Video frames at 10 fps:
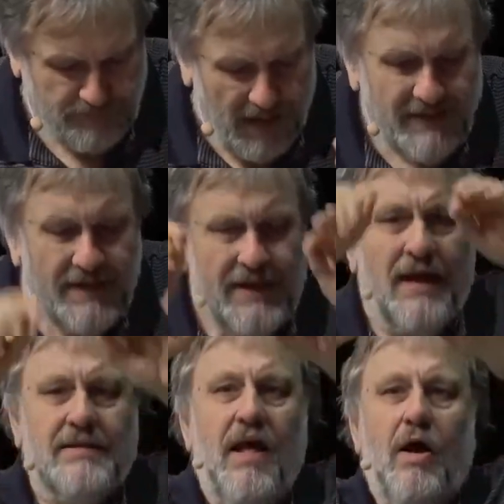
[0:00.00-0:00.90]
he
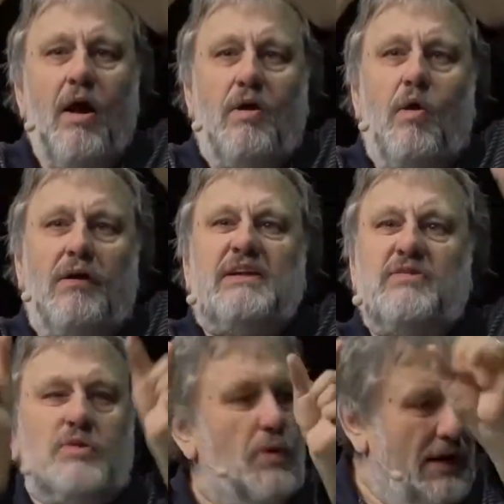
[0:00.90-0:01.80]
had a
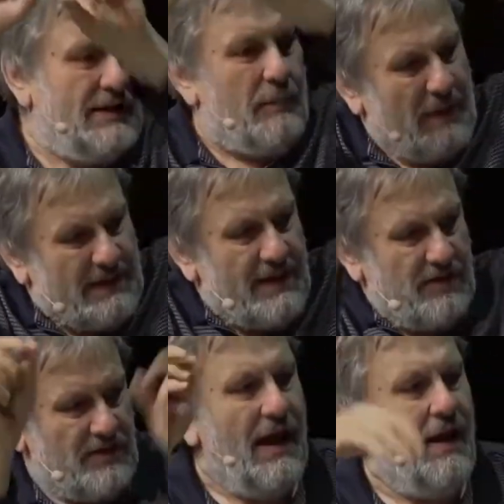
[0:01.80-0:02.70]
horseshoe, a
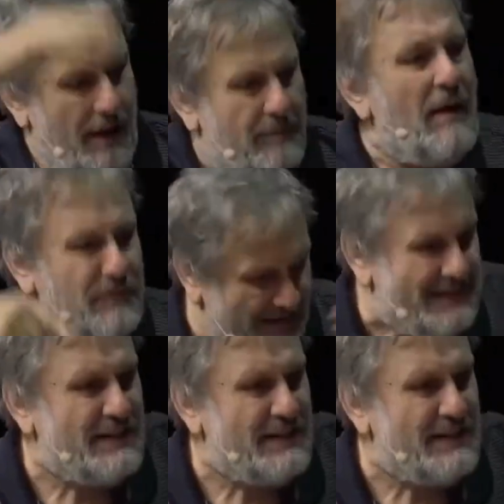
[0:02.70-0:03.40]
superstitious, above his